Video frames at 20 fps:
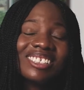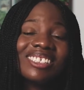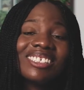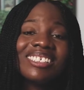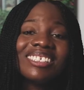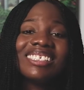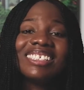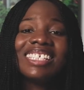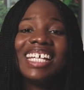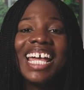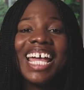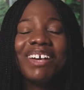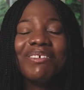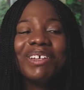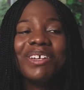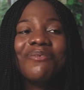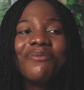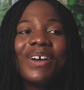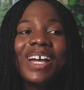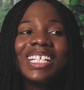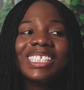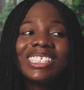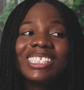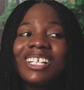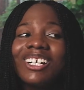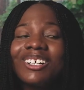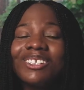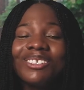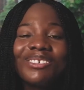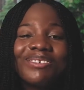So today we went
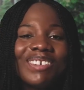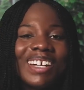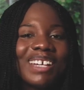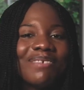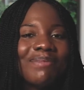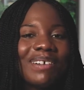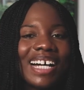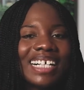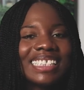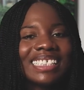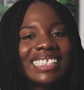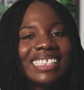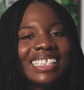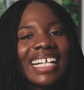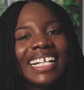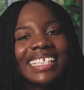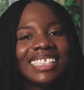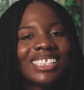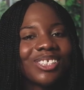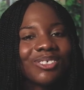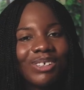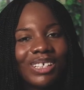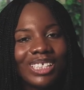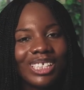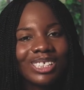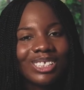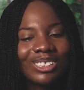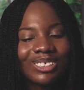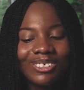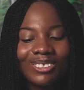all the way back to
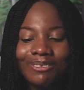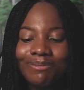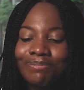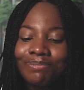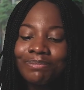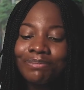1922.